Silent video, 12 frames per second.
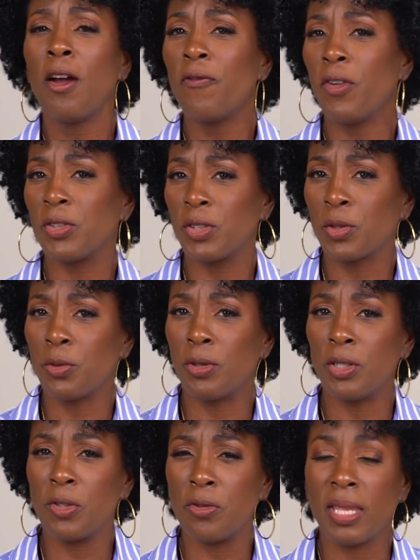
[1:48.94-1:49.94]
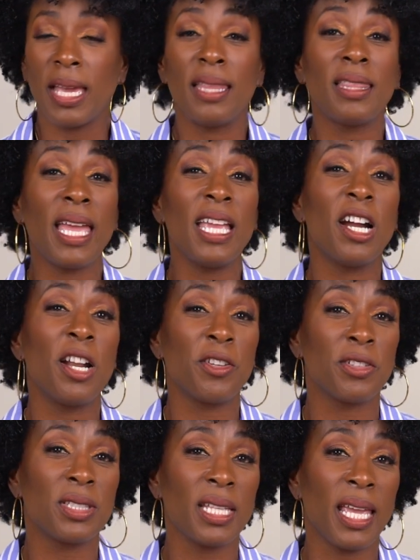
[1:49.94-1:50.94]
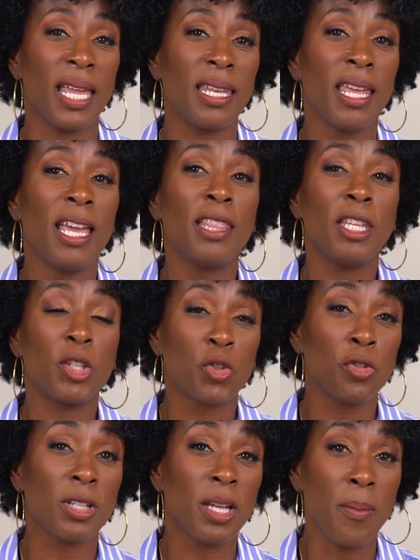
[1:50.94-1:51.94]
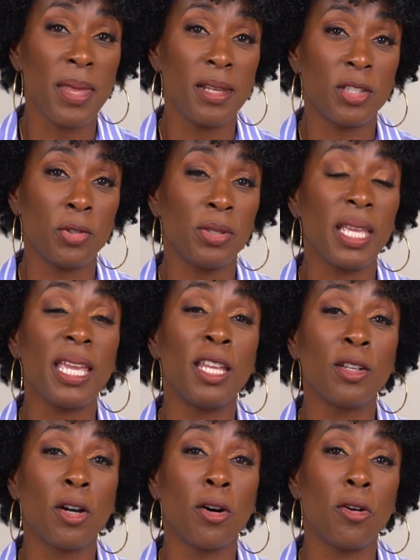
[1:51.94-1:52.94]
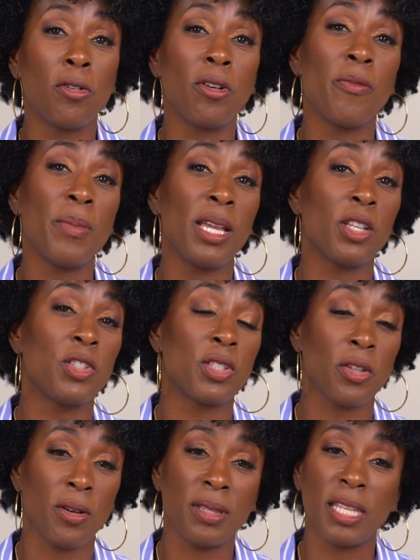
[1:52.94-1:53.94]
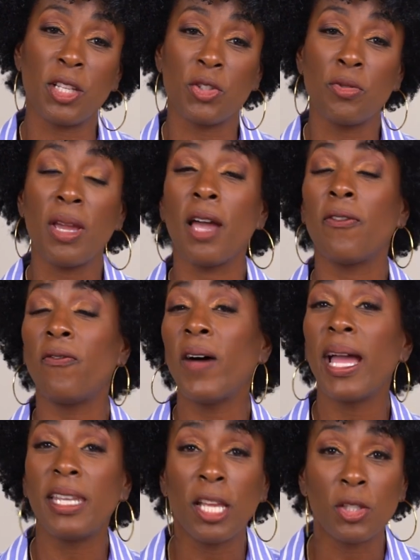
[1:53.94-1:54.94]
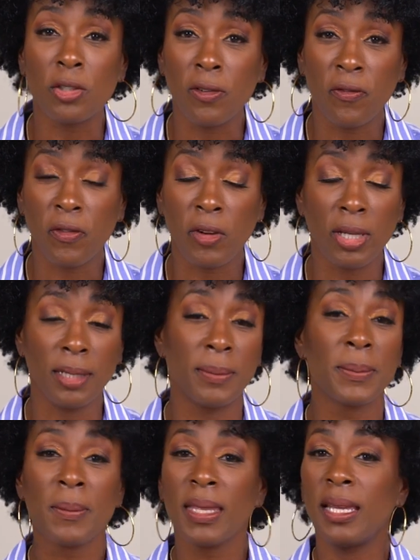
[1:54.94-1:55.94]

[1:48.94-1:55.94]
versus go and do that? They understand that you're committed to the end goal of making certain that you have financial freedom